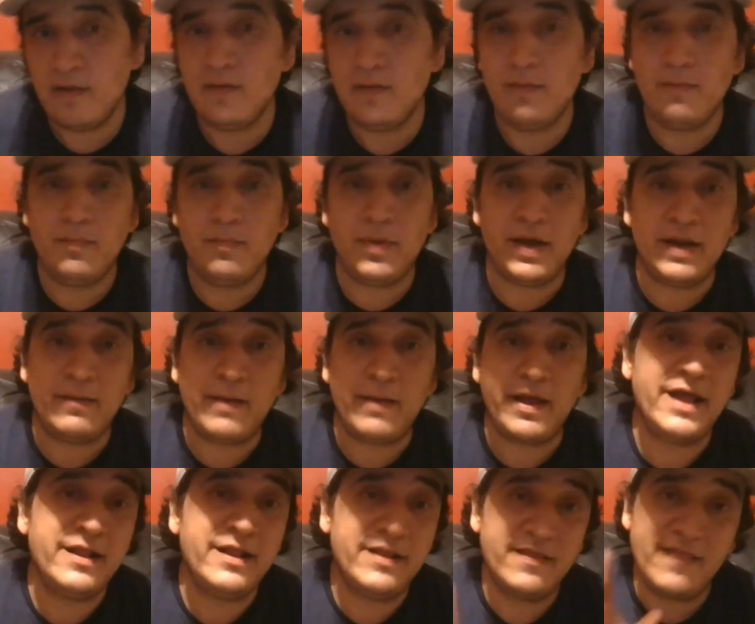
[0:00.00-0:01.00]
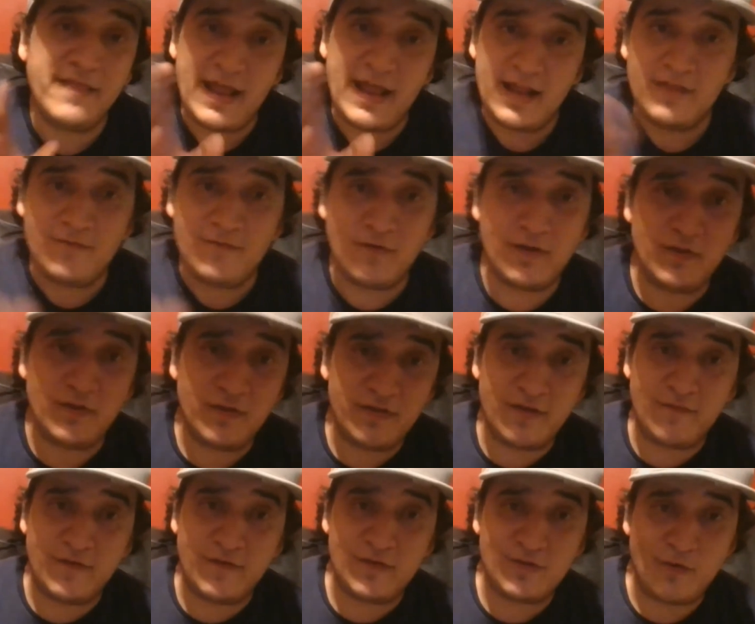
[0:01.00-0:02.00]
But again, that is for a
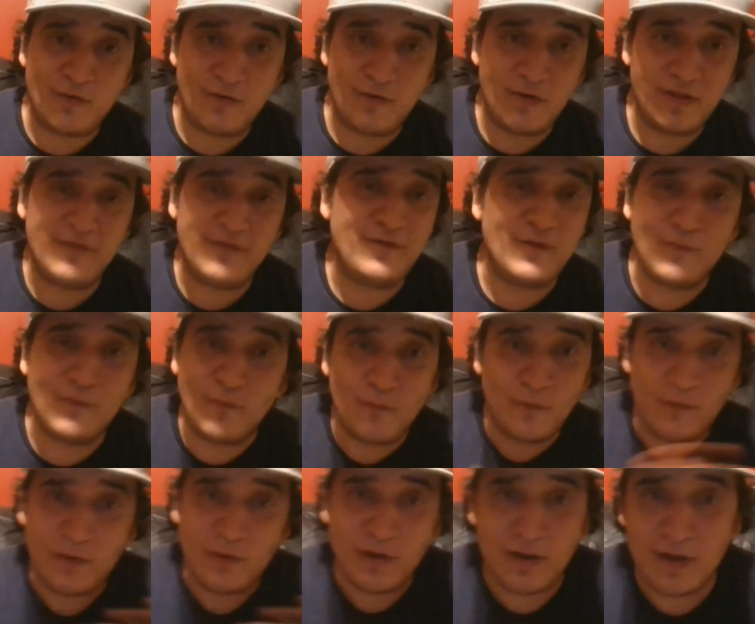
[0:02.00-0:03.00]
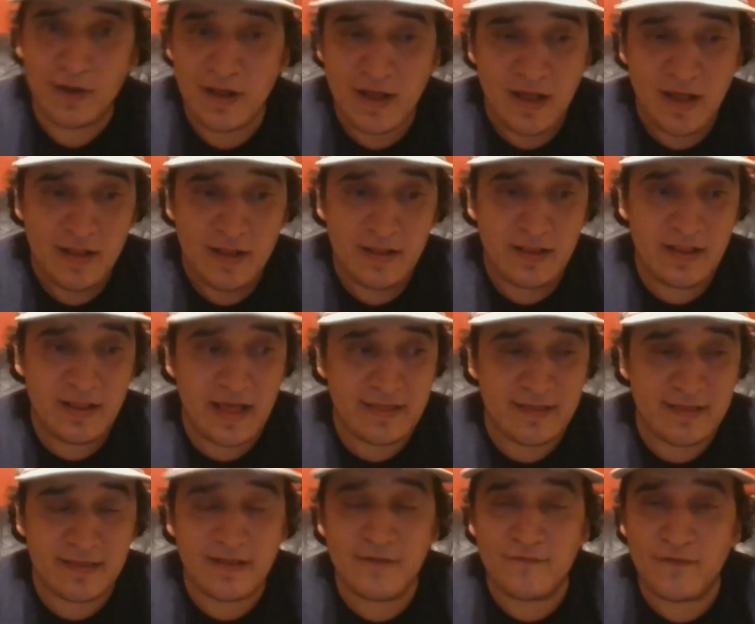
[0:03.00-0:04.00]
different story, different. That's a
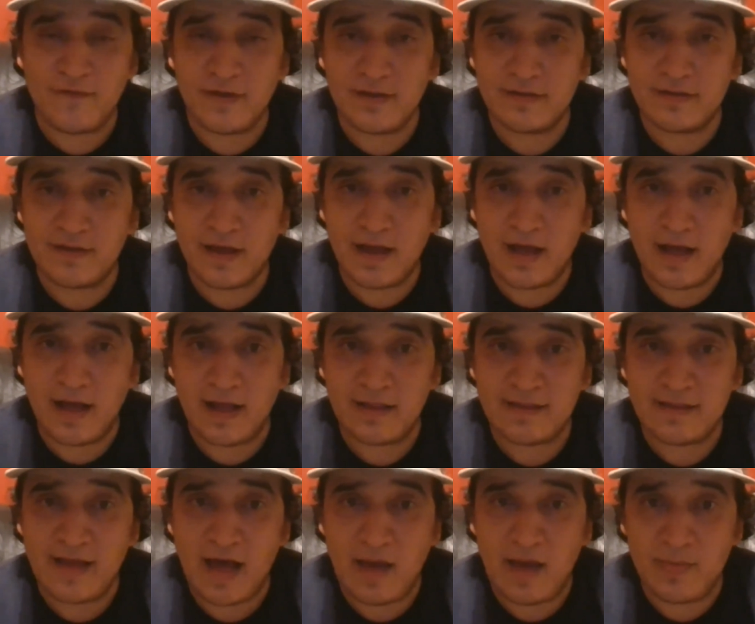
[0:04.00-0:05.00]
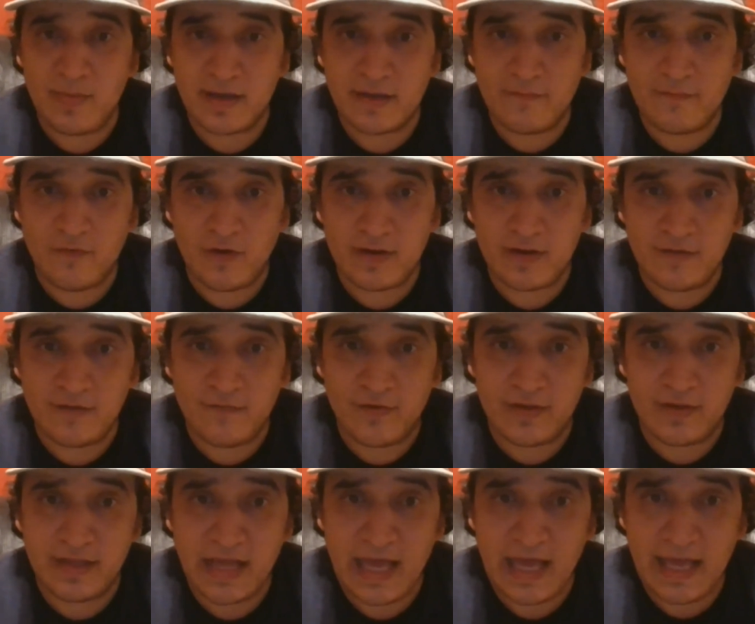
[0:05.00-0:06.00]
different topic for a different
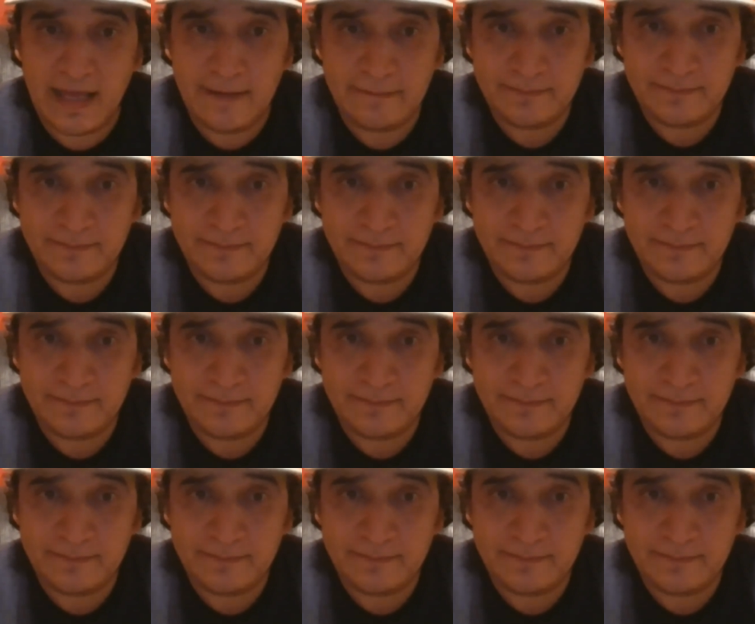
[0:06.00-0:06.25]
day.